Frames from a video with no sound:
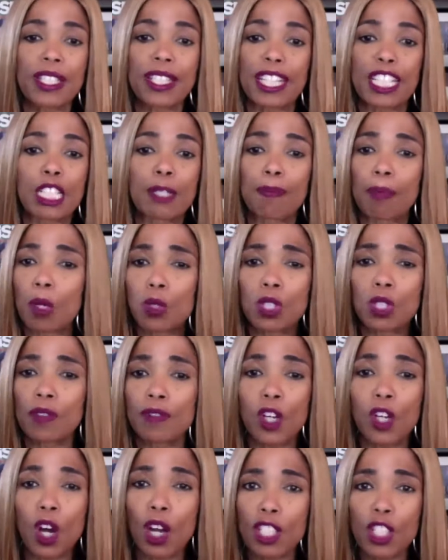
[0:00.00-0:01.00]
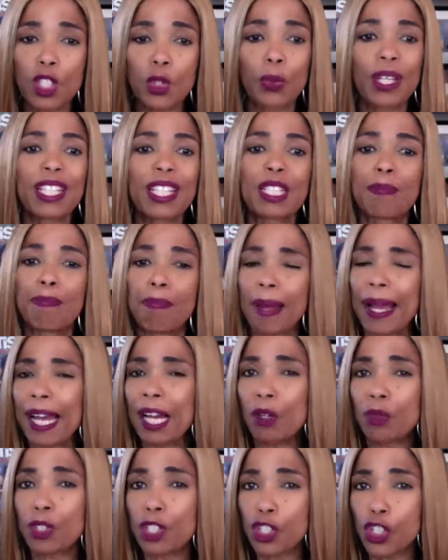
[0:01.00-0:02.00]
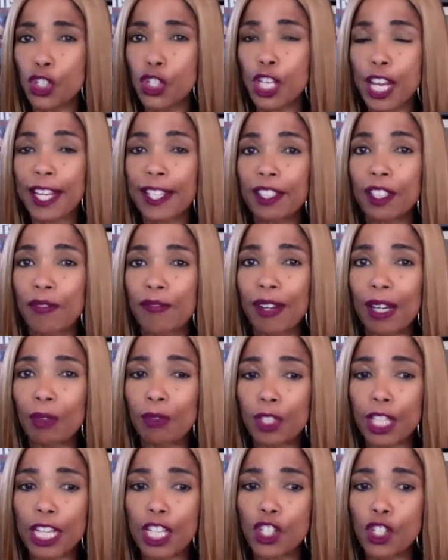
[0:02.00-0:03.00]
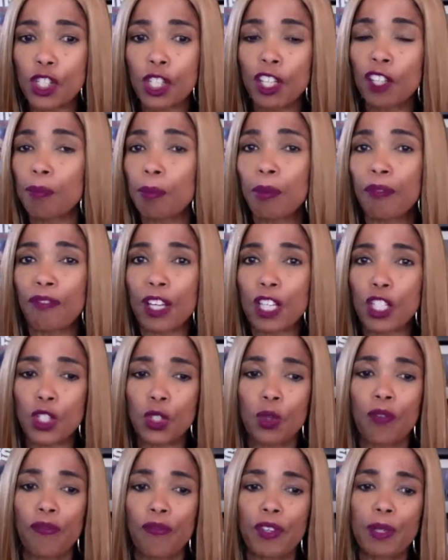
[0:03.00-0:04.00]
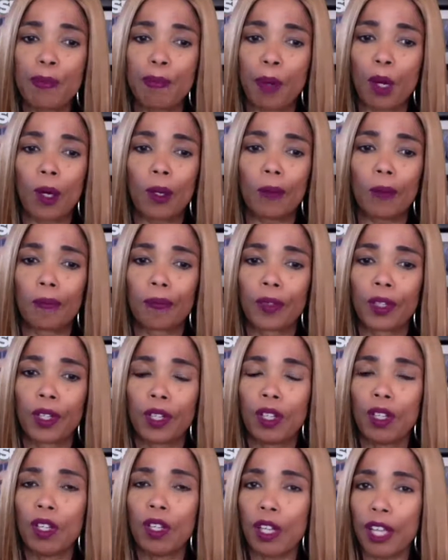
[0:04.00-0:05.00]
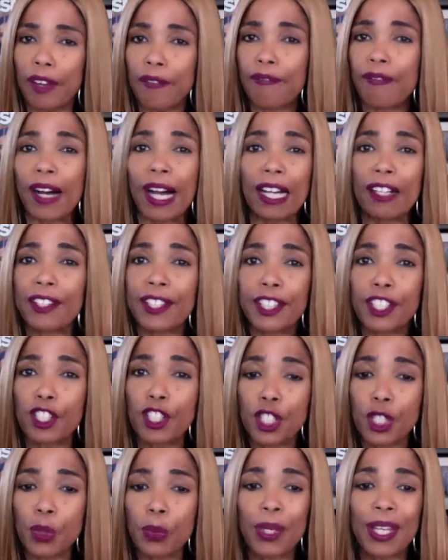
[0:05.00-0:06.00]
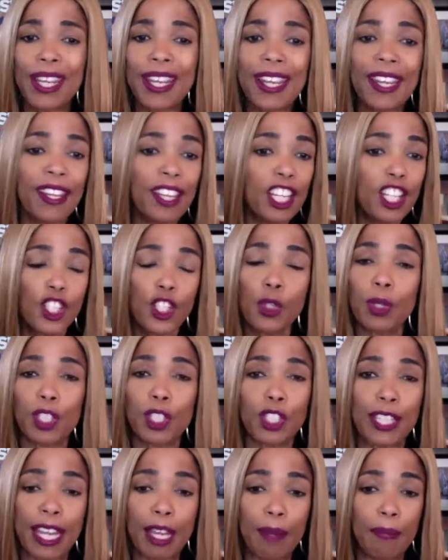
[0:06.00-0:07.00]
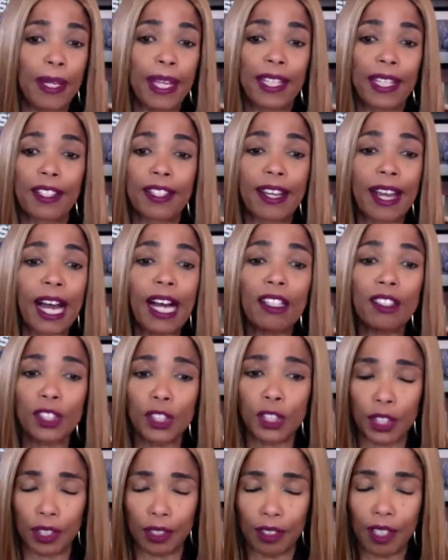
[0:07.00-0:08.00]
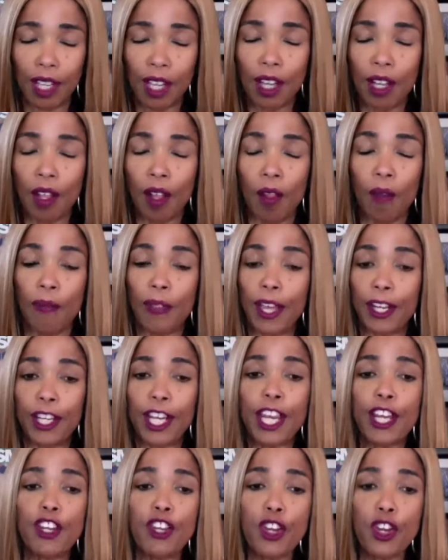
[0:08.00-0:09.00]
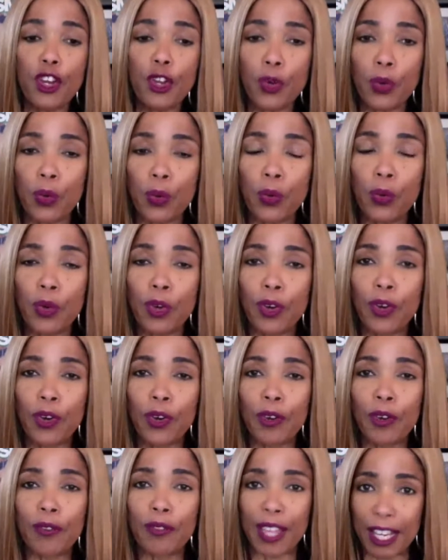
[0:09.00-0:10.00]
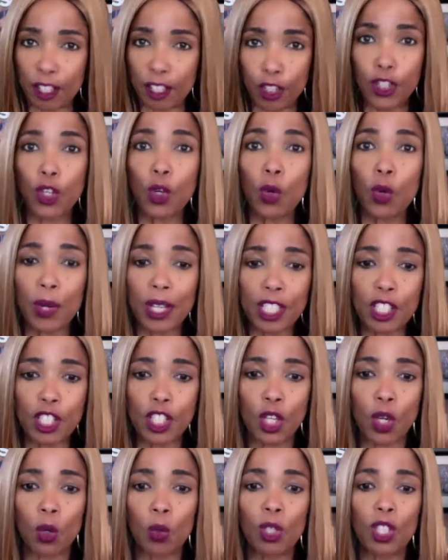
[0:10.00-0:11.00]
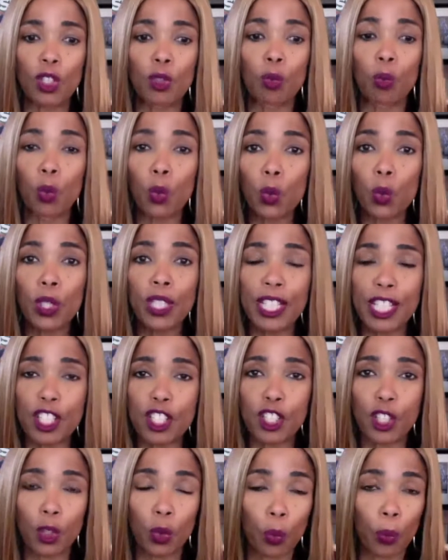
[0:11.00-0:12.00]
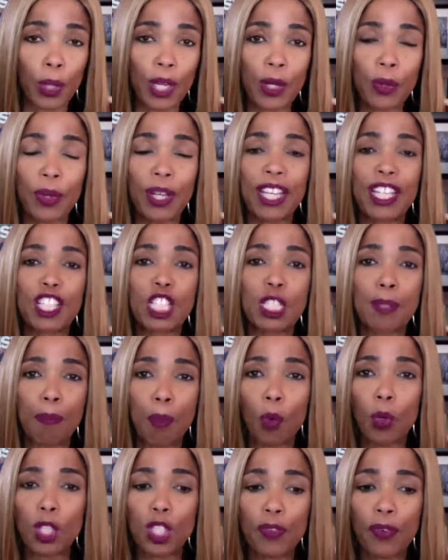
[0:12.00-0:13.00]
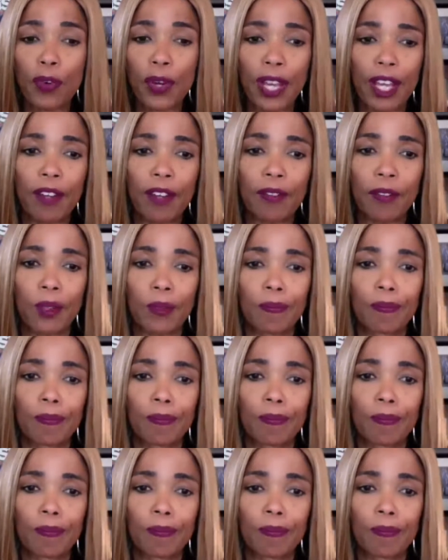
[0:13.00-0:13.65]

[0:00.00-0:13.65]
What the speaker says: explosive lawsuit is bound to shake the foundation of professional football. In filing the suit, he issued a statement acknowledging that he knew that doing so could ruin his career in sports forever.